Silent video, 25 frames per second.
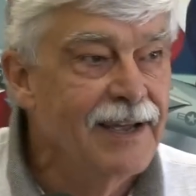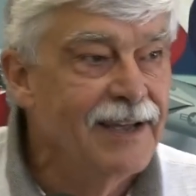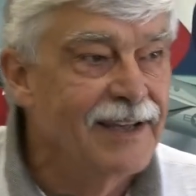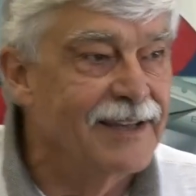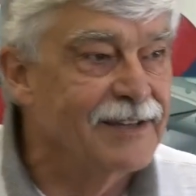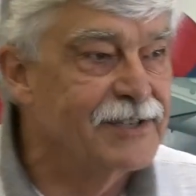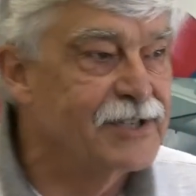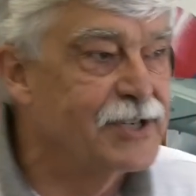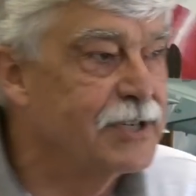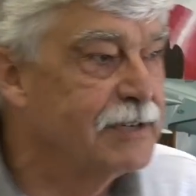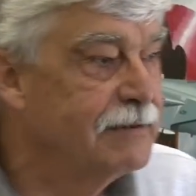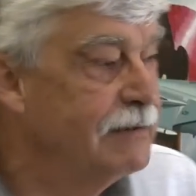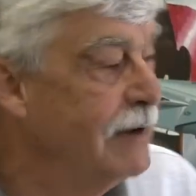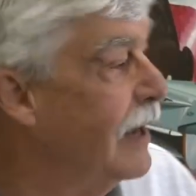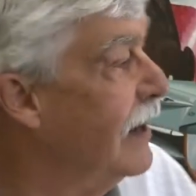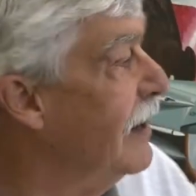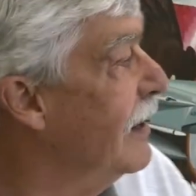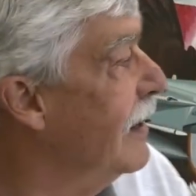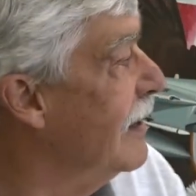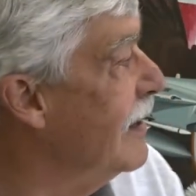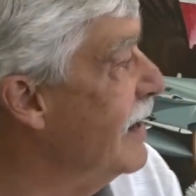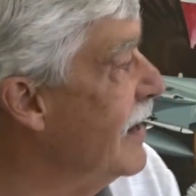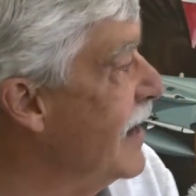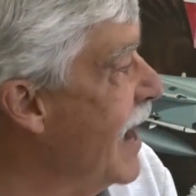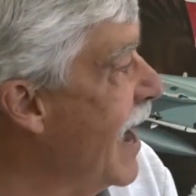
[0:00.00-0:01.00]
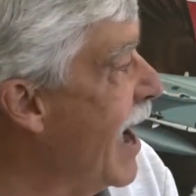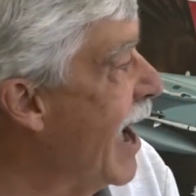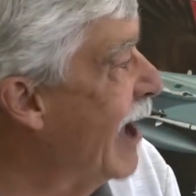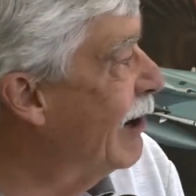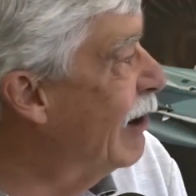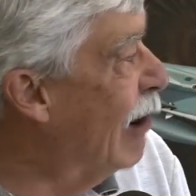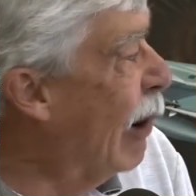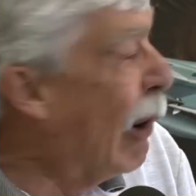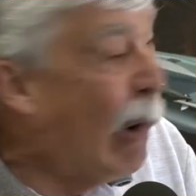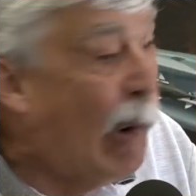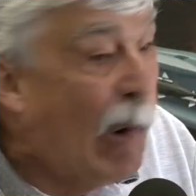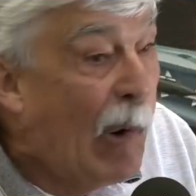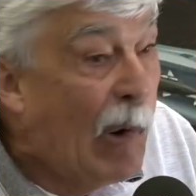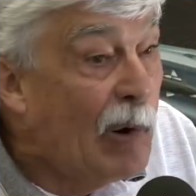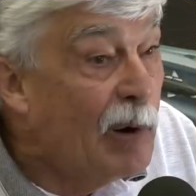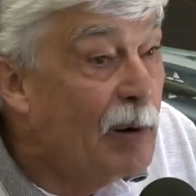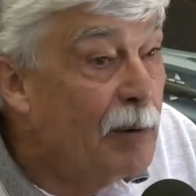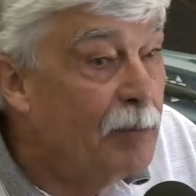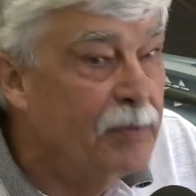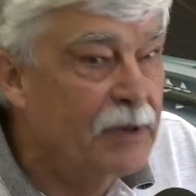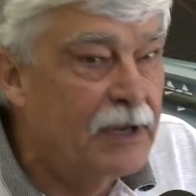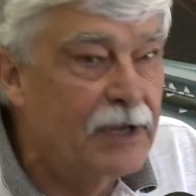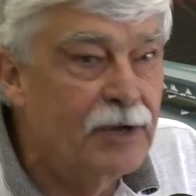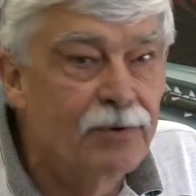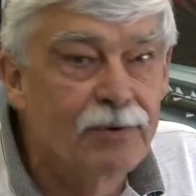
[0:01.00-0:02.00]
It's not
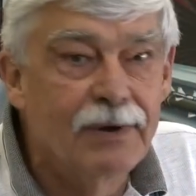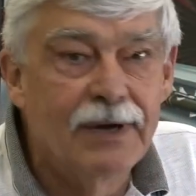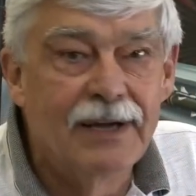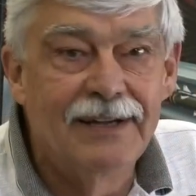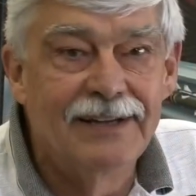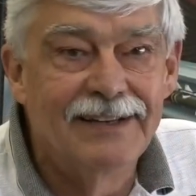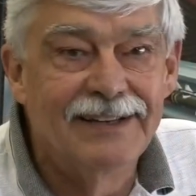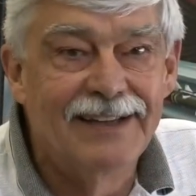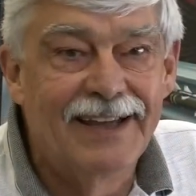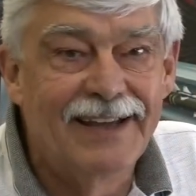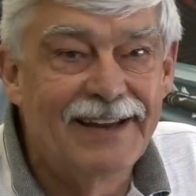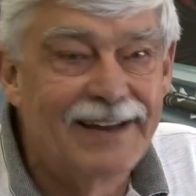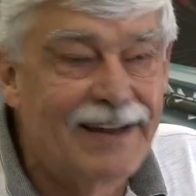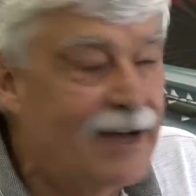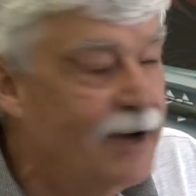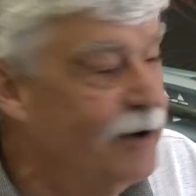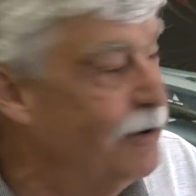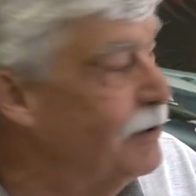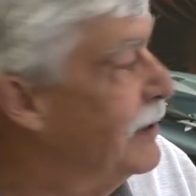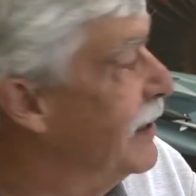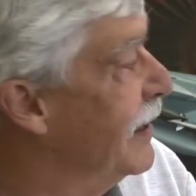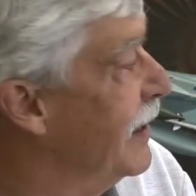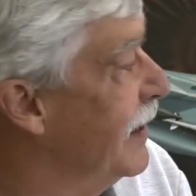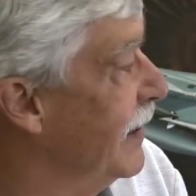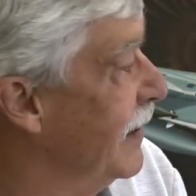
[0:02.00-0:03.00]
horribly well laid out,